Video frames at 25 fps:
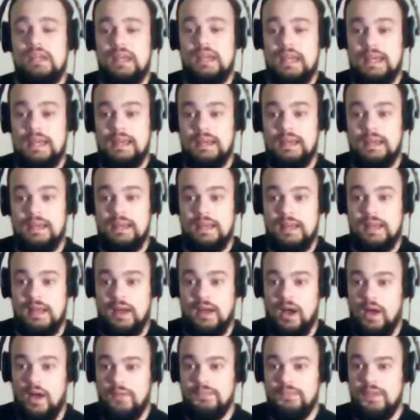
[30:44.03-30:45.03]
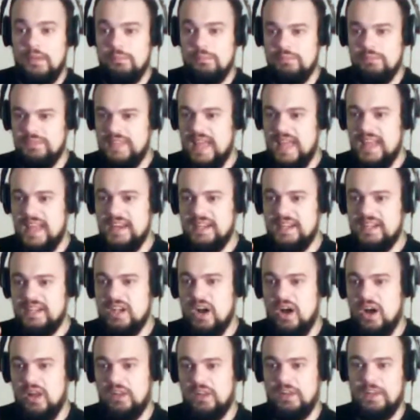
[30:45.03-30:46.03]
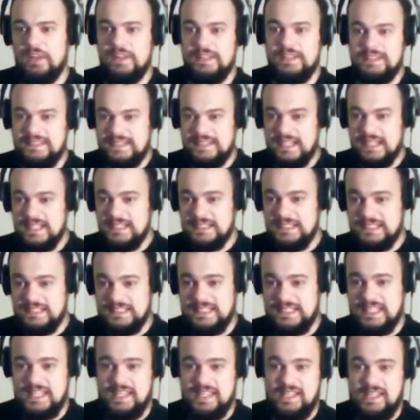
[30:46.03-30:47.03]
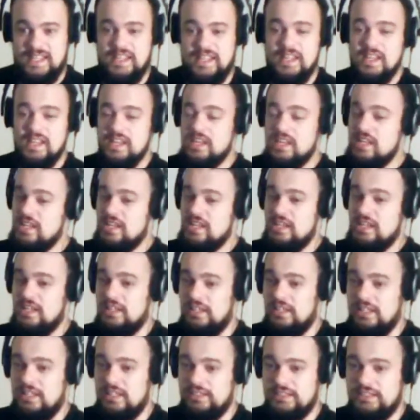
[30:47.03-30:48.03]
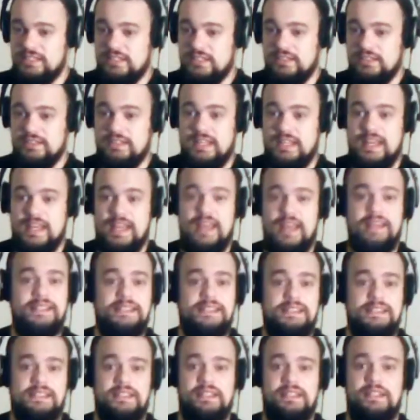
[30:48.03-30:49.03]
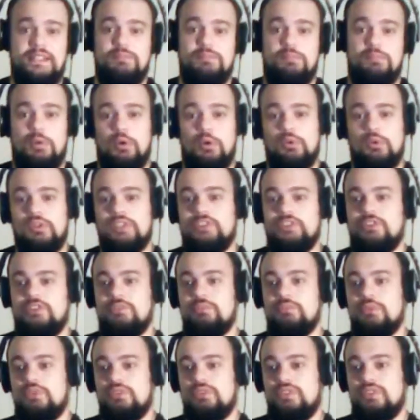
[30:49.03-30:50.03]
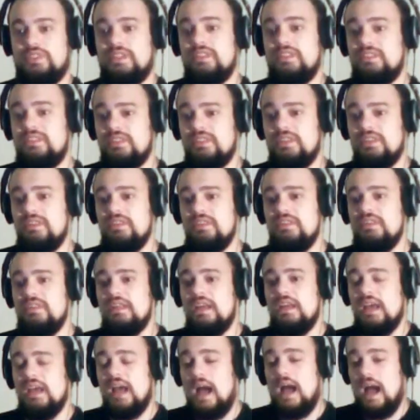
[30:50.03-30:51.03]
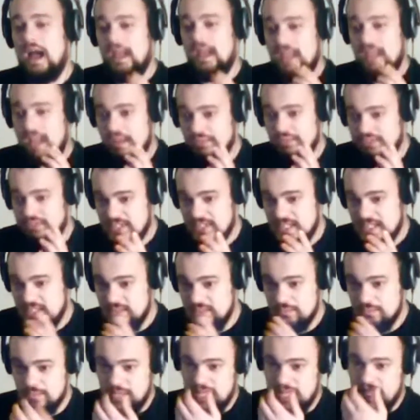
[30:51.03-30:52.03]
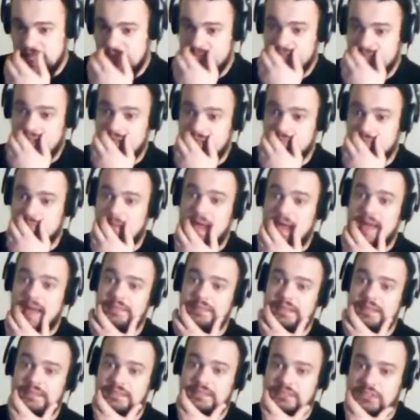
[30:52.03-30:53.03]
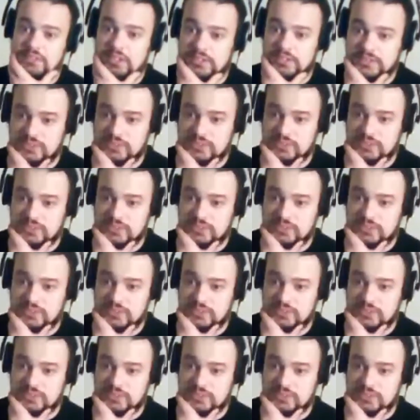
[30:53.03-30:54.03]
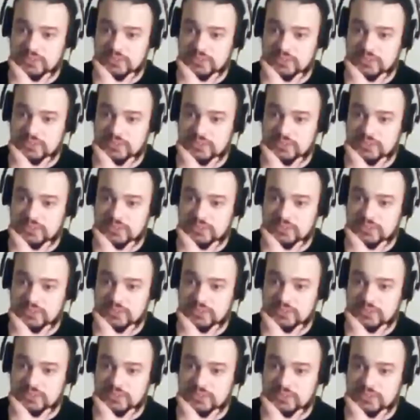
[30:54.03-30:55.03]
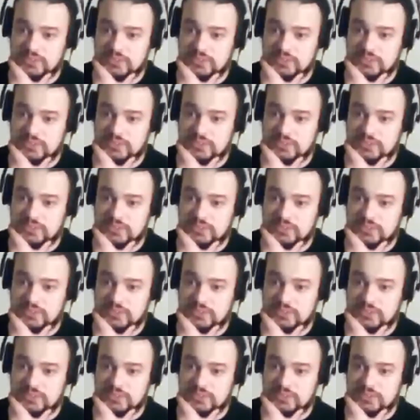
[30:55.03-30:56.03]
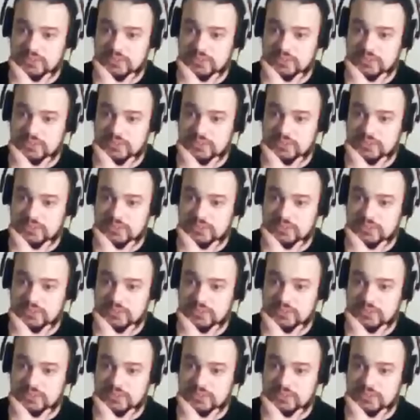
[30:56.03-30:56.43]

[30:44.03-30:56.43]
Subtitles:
Adam Nergal Darski. He's an excellent Polish musician. I have seen Me and That Man at Tons of Rock this year, and they were amazing.